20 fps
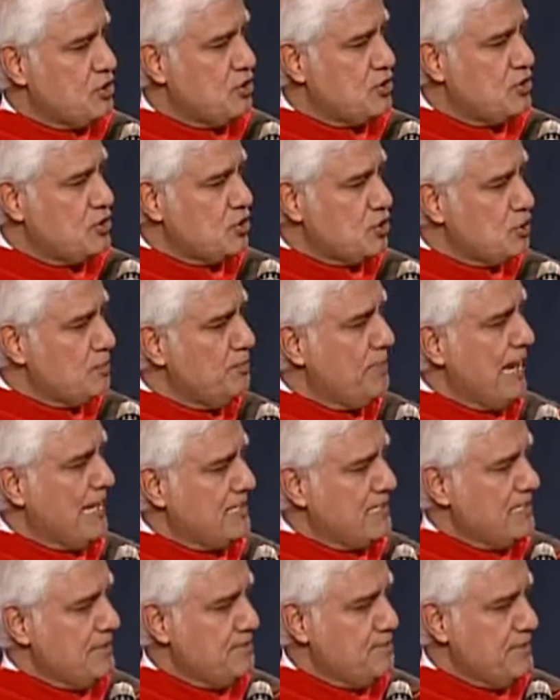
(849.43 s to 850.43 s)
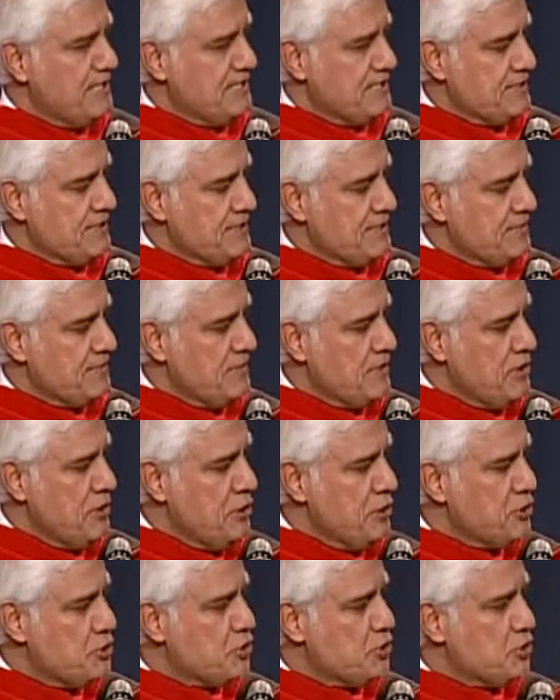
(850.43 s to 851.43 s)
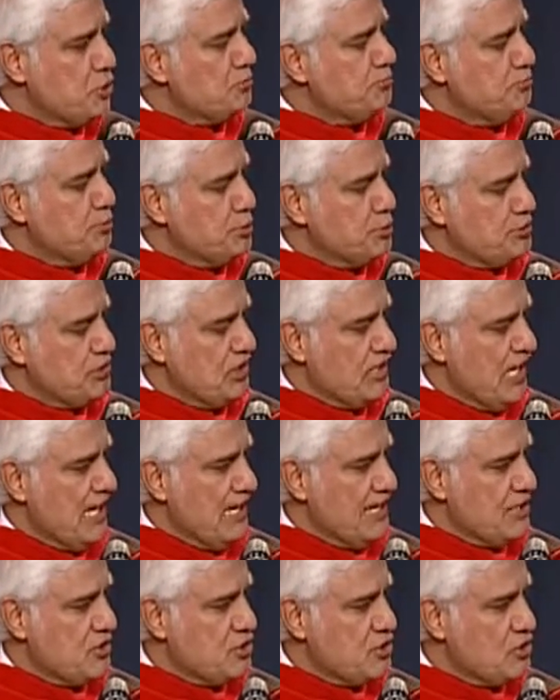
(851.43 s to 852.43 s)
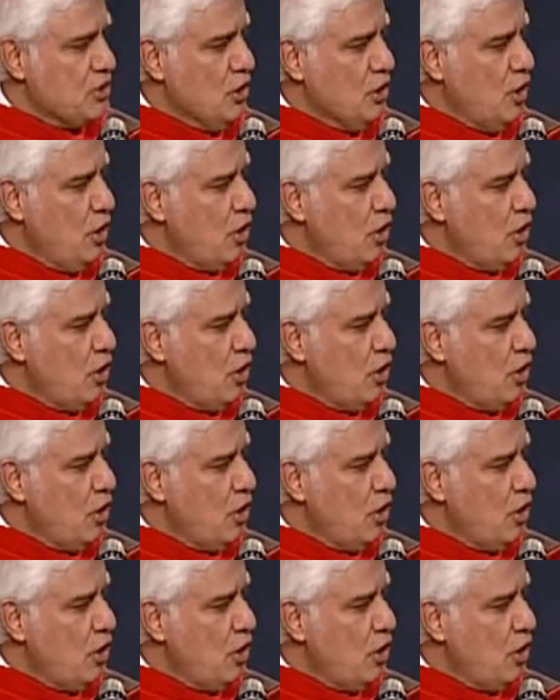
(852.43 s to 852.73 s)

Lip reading: so badly beaten, so brutalized,